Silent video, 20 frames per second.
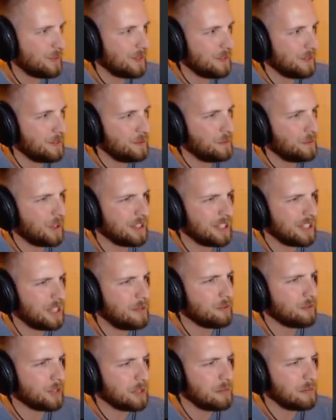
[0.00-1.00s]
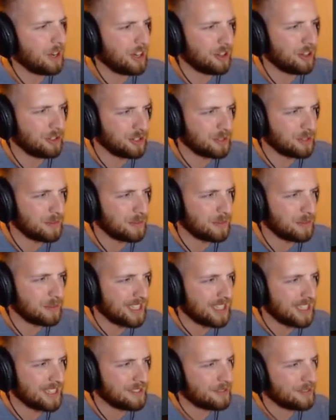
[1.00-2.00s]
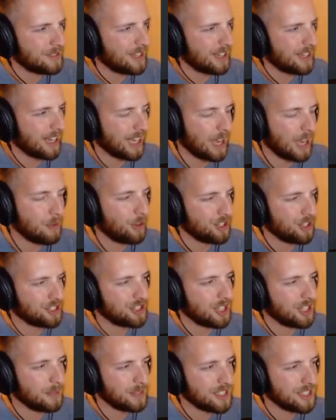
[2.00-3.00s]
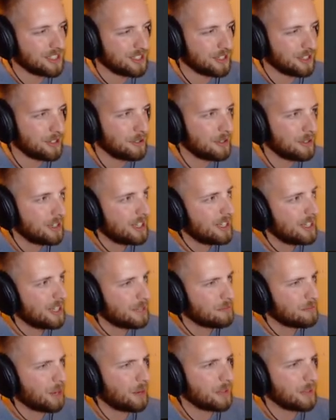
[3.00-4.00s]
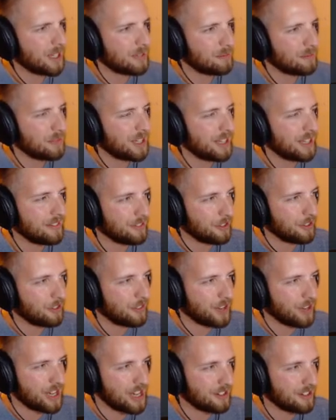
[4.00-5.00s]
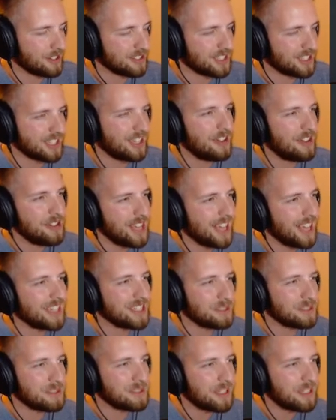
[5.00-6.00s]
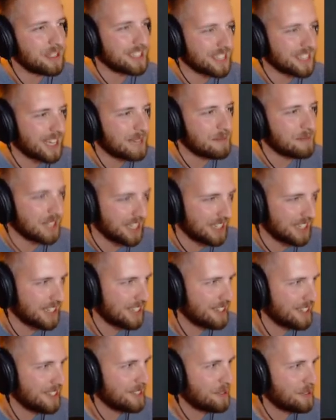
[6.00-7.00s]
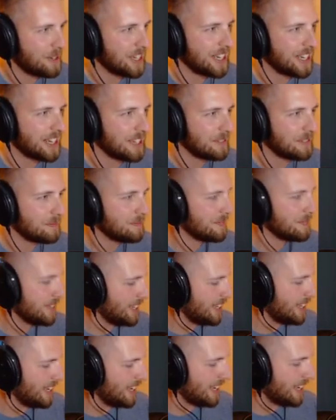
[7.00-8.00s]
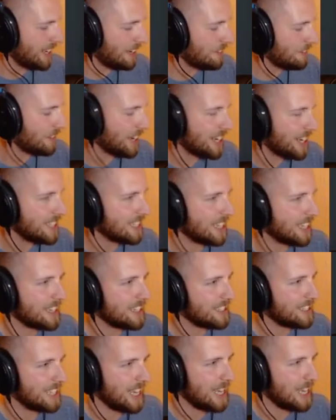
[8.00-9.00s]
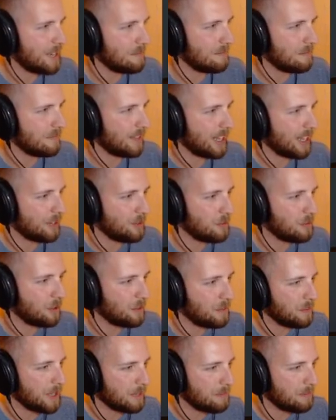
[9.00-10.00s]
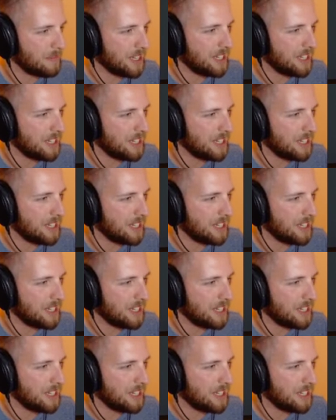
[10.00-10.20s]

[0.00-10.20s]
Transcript: well, he rebought Ultimate and like I watched Summit, so probably hadn't played for over a year. And I was like, oh yeah, let's play this game again. Why not? And I forgot he's got the same, like we both picked Midna